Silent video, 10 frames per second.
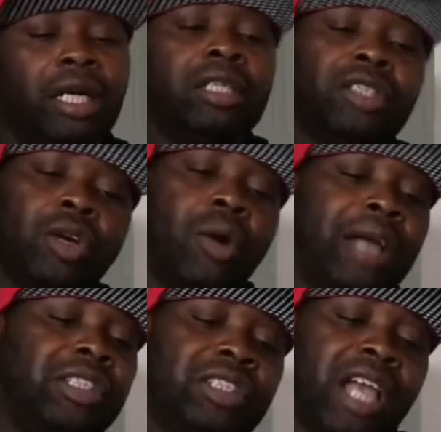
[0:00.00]
So I
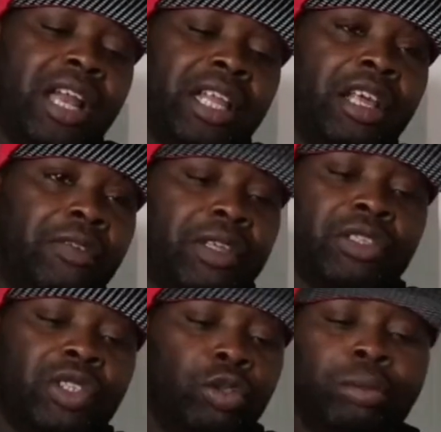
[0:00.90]
just kind of give the
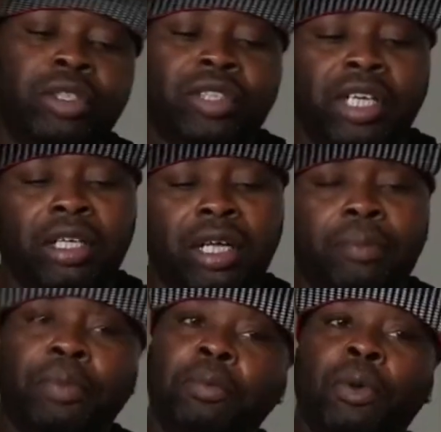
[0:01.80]
consumers and
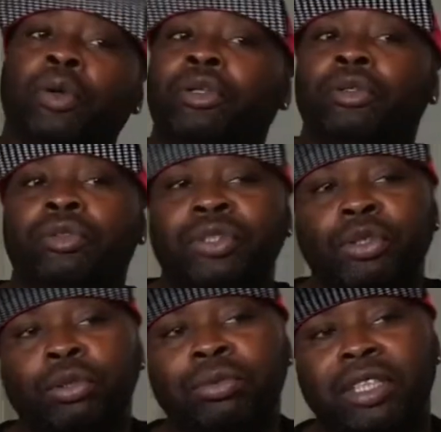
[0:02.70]
people on
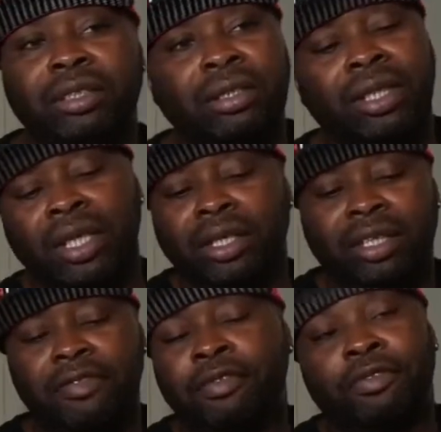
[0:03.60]
YouTube just
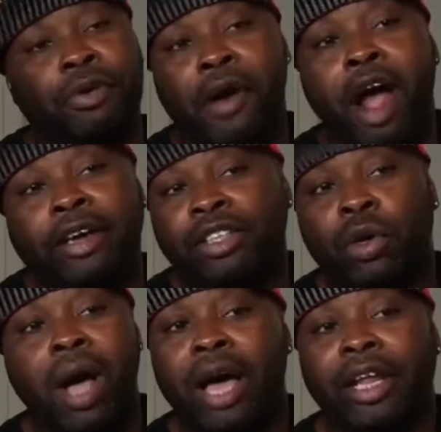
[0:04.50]
different varieties on
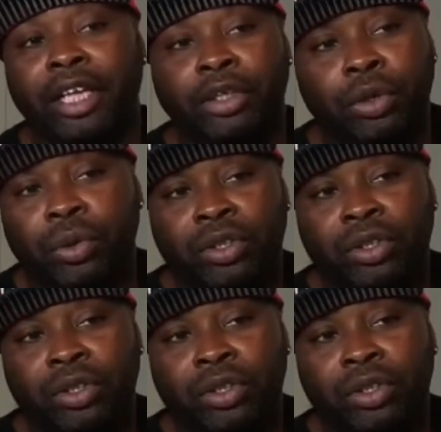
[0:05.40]
how they can do it.